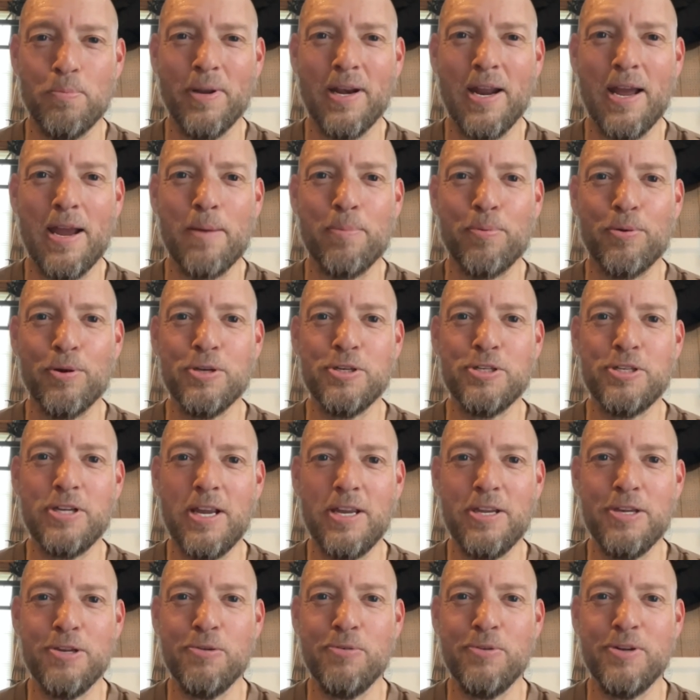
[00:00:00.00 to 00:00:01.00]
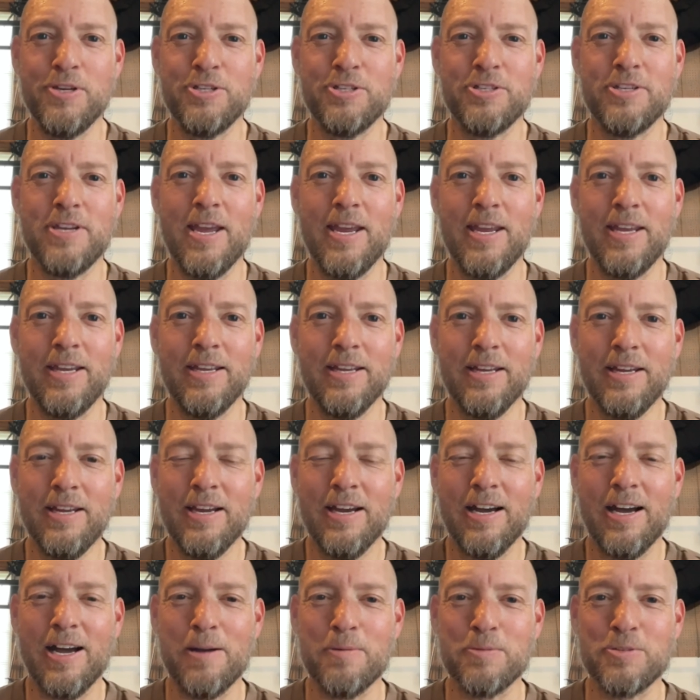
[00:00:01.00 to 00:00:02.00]
and I appreciate you each day
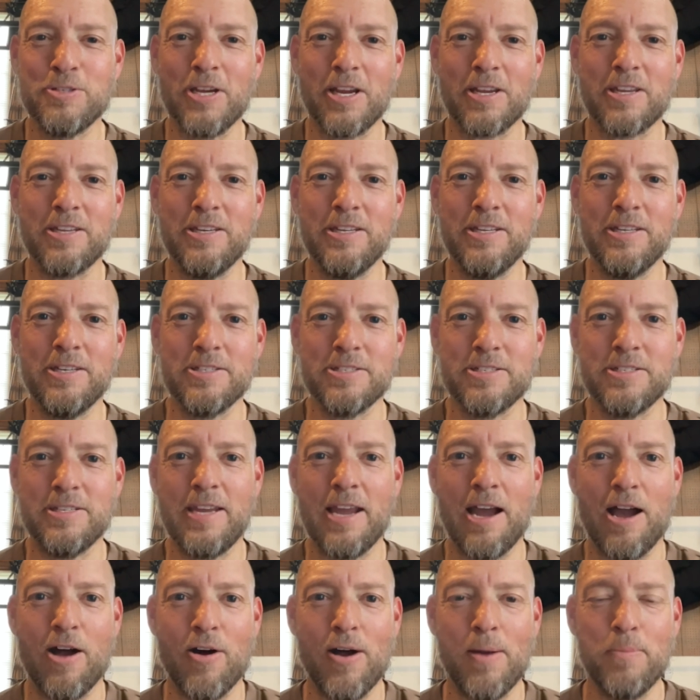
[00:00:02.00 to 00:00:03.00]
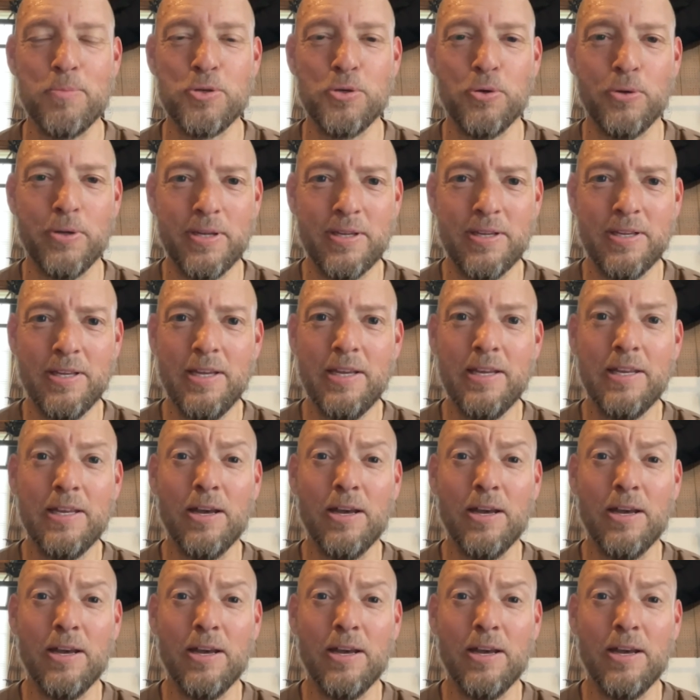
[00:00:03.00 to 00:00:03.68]
um, checking in to see how I'm doing,